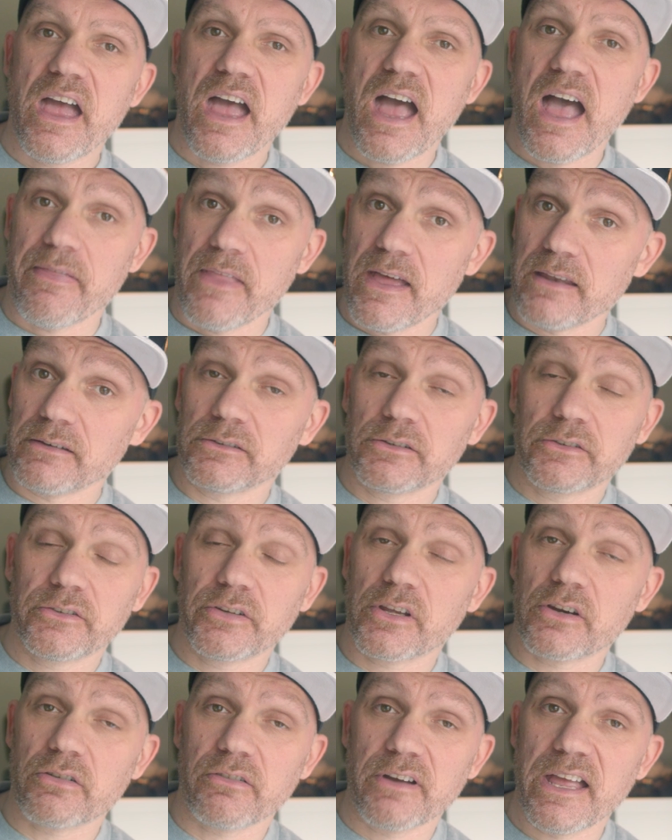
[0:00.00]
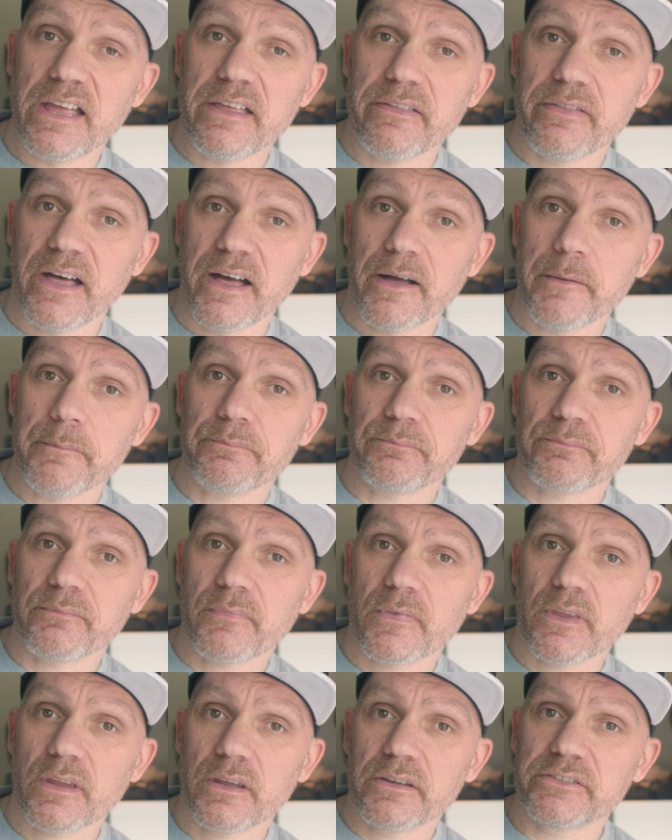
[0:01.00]
and then to create that.
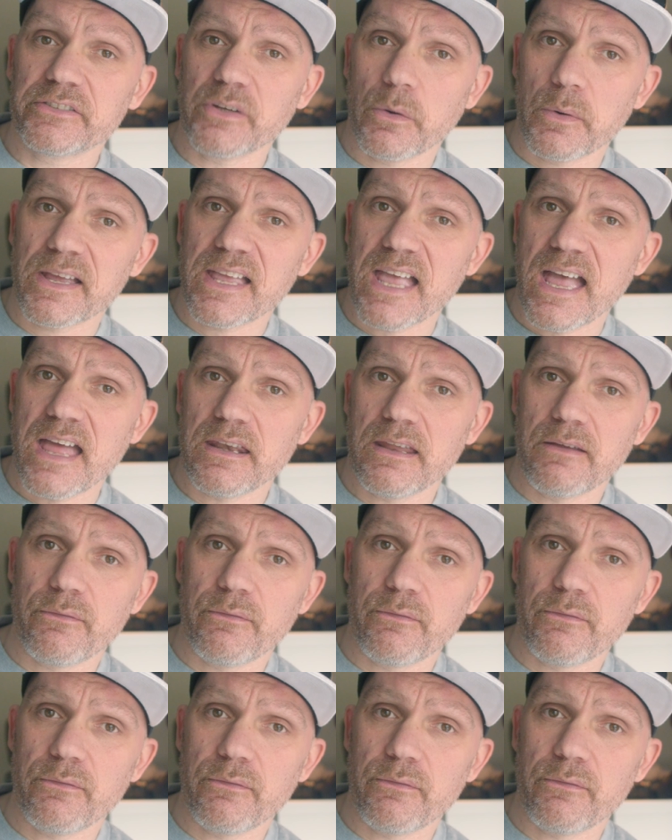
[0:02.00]
So again,